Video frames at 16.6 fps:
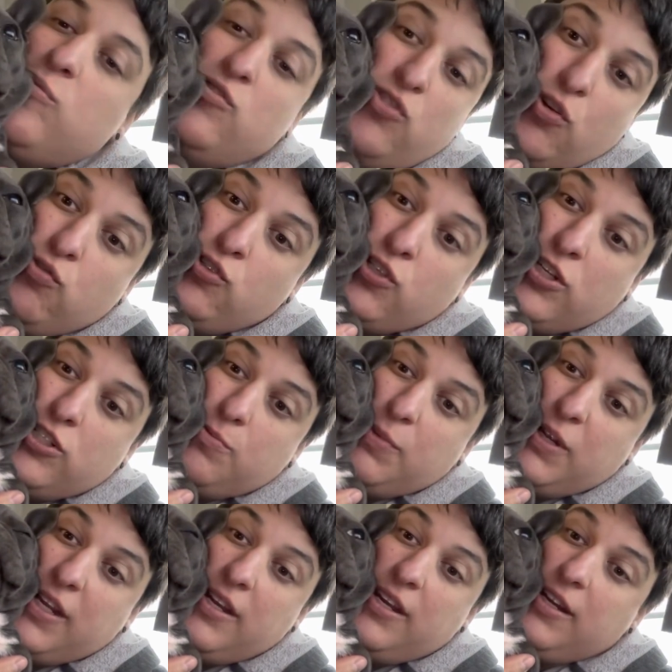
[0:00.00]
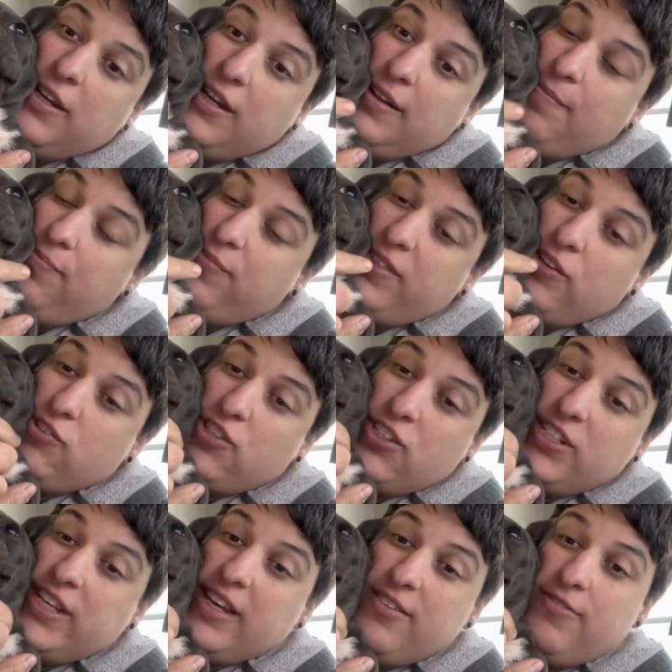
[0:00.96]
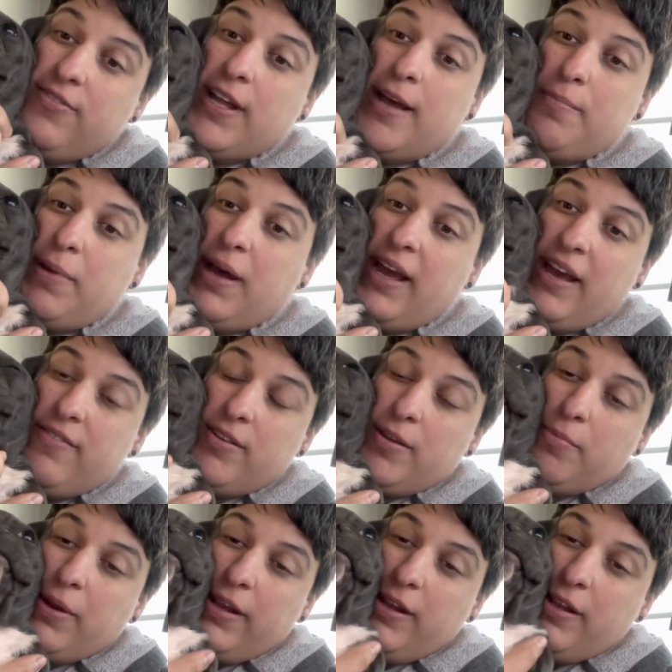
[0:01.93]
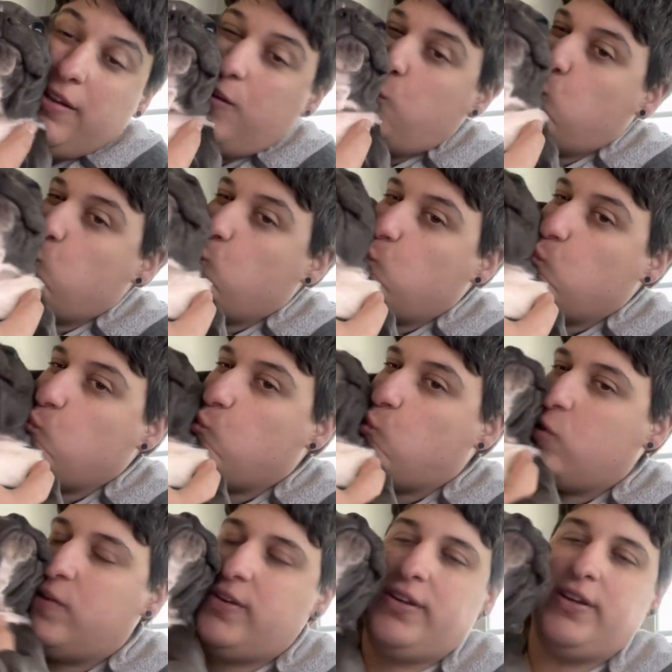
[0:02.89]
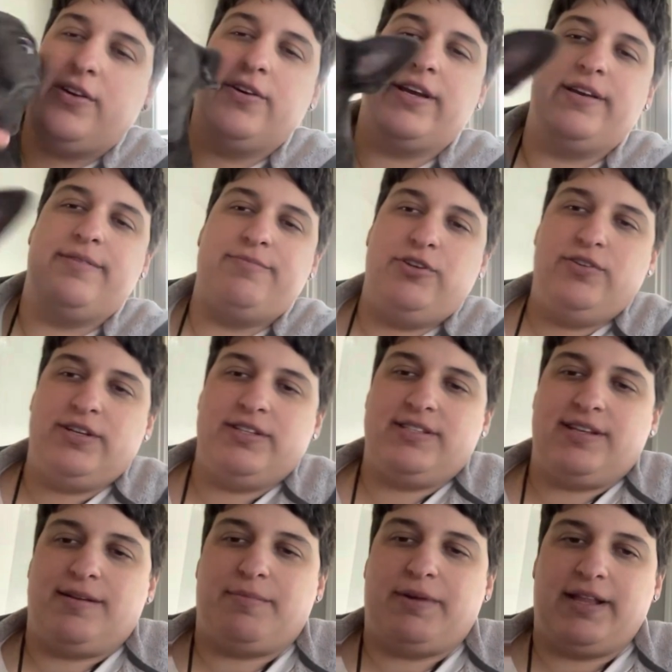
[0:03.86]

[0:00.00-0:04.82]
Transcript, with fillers: Don't judge me. There's a skin flap. I have to bite it. Mm. Okay, you can sit on my